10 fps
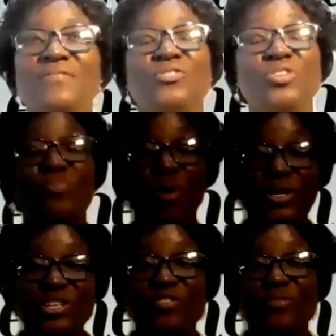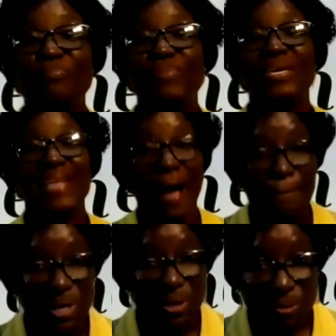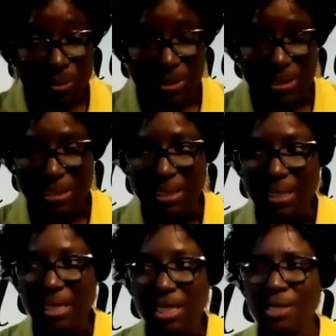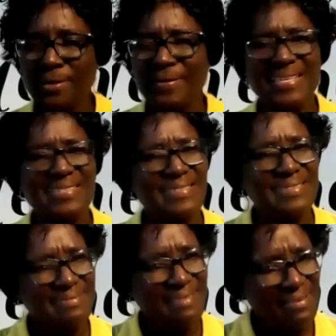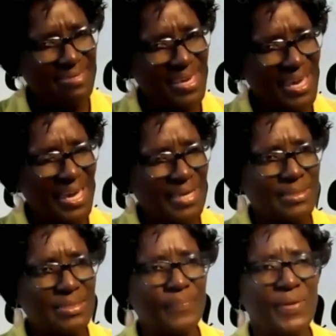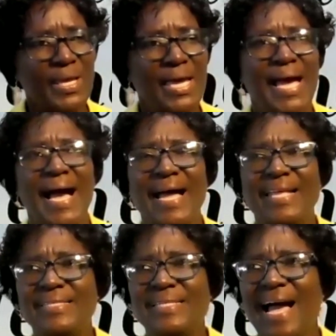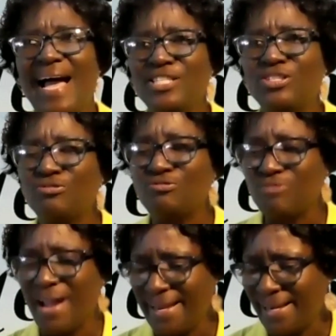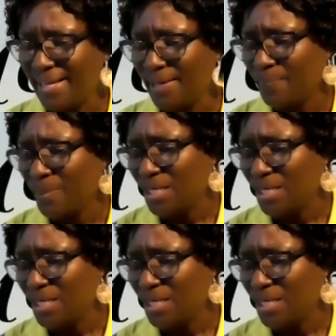even to the point of being abused, is not the end. And as you rightly,